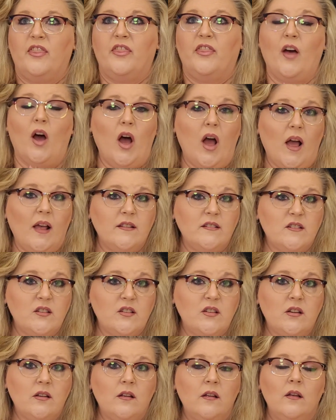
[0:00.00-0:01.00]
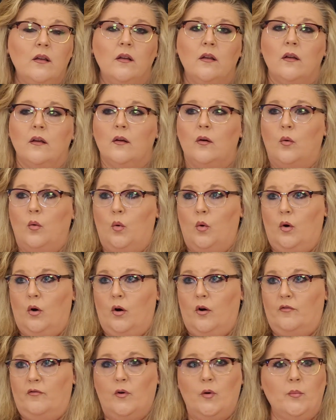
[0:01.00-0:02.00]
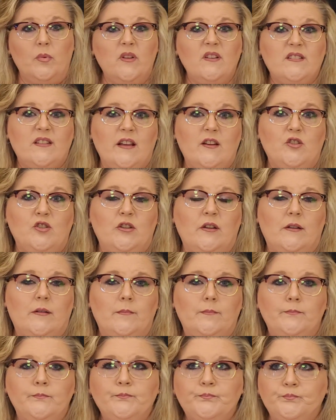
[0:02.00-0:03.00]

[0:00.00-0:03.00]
thought or verbalization